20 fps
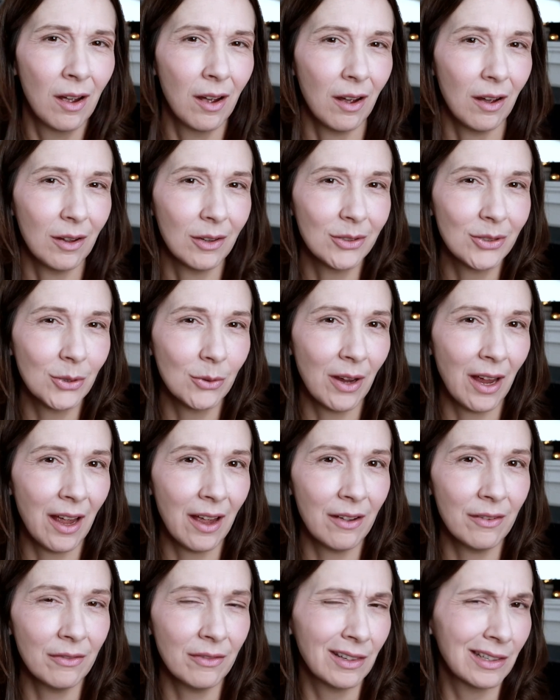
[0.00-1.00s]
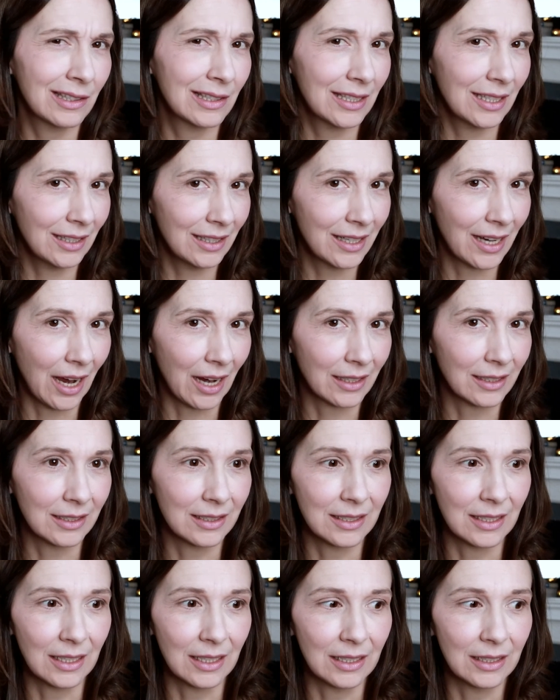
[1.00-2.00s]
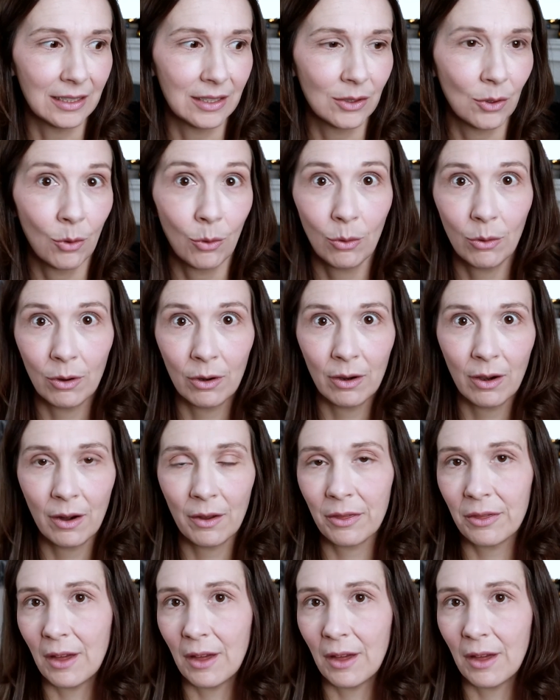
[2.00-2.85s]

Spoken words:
also have celiac disease or